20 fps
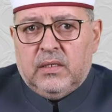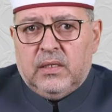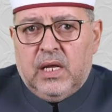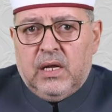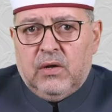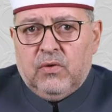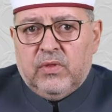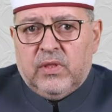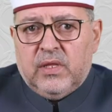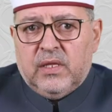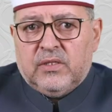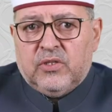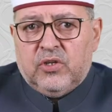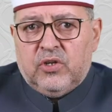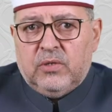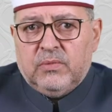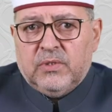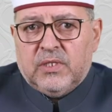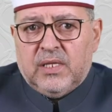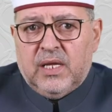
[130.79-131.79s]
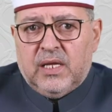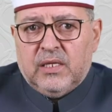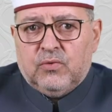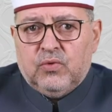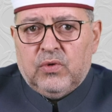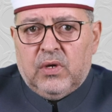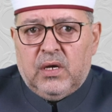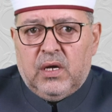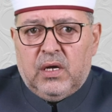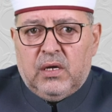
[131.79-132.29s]
Now, the terms that
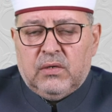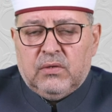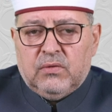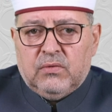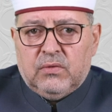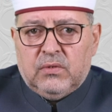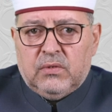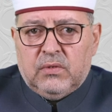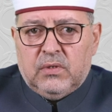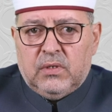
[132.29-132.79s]
we are,